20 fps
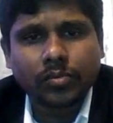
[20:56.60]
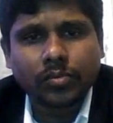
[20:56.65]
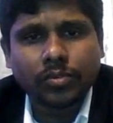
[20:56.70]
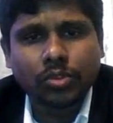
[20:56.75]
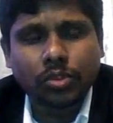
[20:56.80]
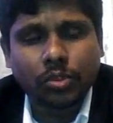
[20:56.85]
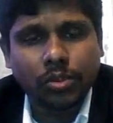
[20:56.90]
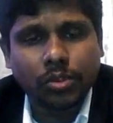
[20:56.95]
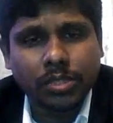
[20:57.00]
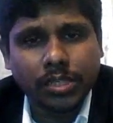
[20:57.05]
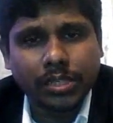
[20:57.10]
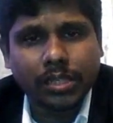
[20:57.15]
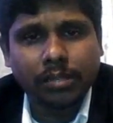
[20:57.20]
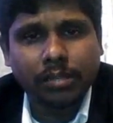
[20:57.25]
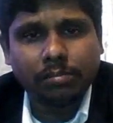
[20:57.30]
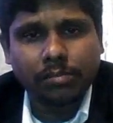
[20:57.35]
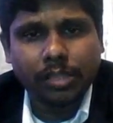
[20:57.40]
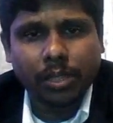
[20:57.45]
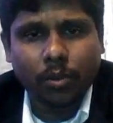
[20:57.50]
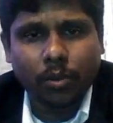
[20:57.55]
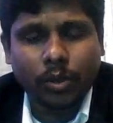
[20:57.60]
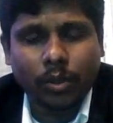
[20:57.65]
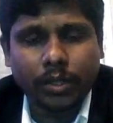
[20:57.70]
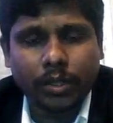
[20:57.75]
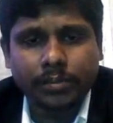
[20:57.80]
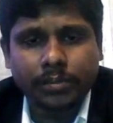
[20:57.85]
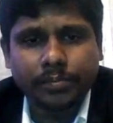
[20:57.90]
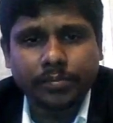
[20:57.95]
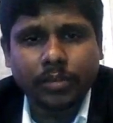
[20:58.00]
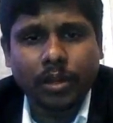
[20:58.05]
through a single middleware
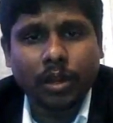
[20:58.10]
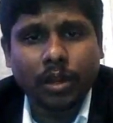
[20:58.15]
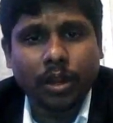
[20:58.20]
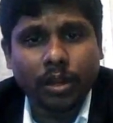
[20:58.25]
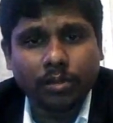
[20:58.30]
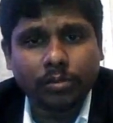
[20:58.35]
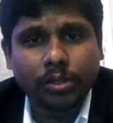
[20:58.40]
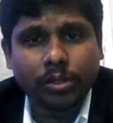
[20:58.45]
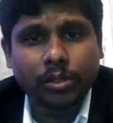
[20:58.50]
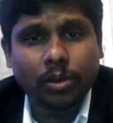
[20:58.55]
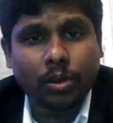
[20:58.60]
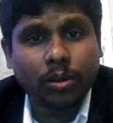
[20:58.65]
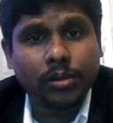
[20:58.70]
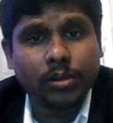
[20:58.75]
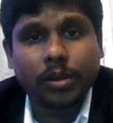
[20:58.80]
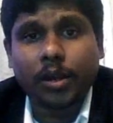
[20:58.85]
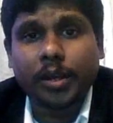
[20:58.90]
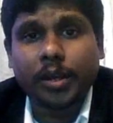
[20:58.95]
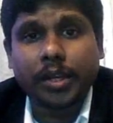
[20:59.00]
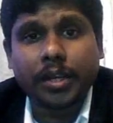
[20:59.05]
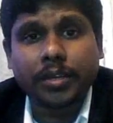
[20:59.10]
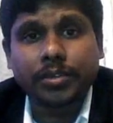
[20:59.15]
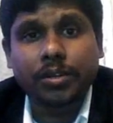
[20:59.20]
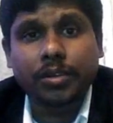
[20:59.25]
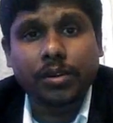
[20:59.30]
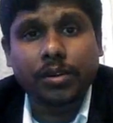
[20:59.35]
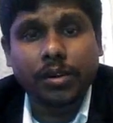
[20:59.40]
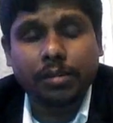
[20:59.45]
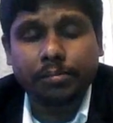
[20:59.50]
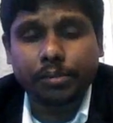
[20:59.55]
along with all the architectural
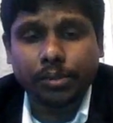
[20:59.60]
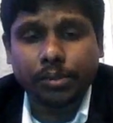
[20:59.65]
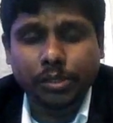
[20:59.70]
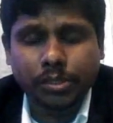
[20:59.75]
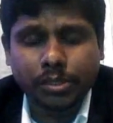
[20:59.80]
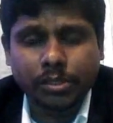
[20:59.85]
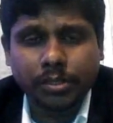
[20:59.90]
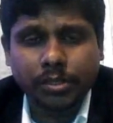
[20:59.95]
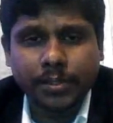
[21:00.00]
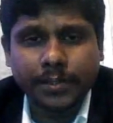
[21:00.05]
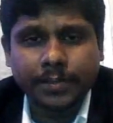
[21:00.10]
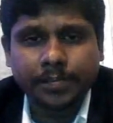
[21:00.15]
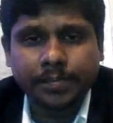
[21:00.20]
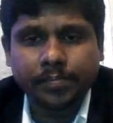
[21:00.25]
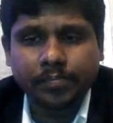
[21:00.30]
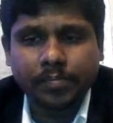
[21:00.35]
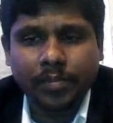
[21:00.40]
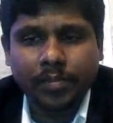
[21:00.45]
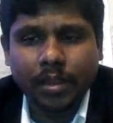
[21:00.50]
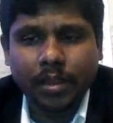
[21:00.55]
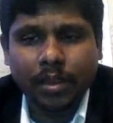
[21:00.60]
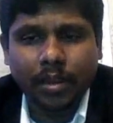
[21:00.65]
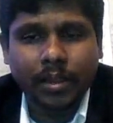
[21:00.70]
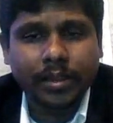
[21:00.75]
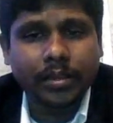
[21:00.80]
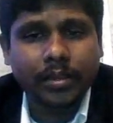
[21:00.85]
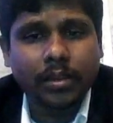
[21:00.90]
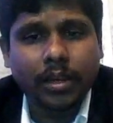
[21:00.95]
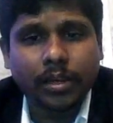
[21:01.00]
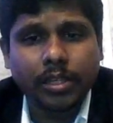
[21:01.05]
components
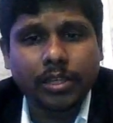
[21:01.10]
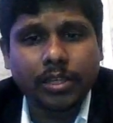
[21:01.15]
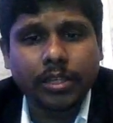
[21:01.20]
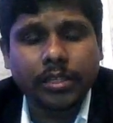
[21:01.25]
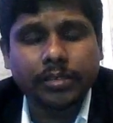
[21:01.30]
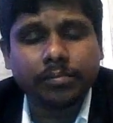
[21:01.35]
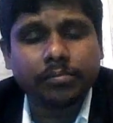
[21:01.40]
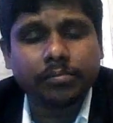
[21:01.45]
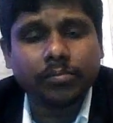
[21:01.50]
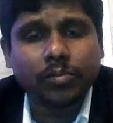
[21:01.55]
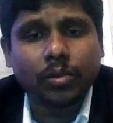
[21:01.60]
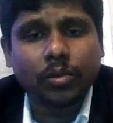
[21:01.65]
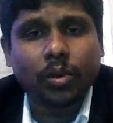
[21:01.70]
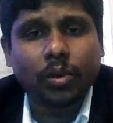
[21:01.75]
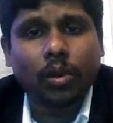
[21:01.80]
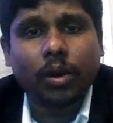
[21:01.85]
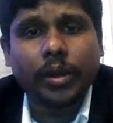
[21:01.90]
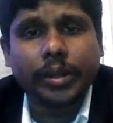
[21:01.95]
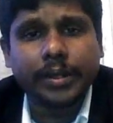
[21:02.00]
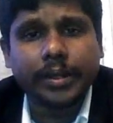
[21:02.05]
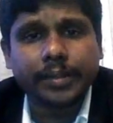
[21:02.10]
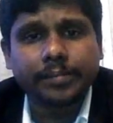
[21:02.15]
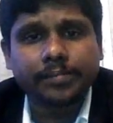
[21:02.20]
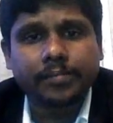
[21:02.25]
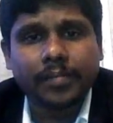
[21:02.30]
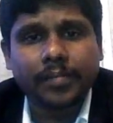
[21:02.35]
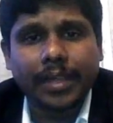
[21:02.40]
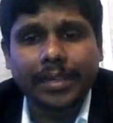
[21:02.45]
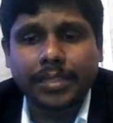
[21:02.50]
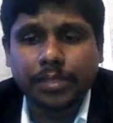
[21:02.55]
like auditing, logging,
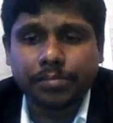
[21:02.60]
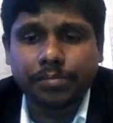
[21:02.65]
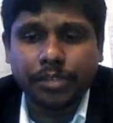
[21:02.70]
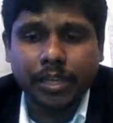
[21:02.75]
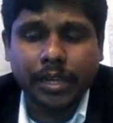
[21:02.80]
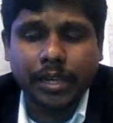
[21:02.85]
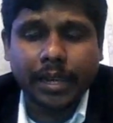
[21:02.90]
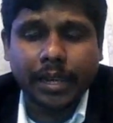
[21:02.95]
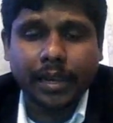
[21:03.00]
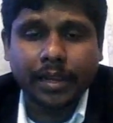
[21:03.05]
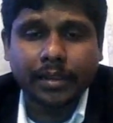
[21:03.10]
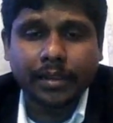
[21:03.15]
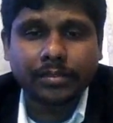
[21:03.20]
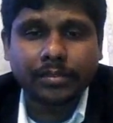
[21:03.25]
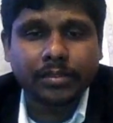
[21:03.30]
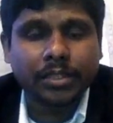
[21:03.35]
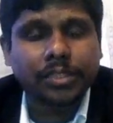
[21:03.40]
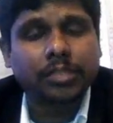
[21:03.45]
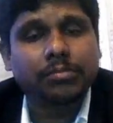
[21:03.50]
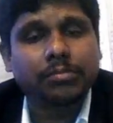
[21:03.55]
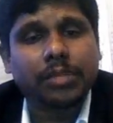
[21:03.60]
exception handling, session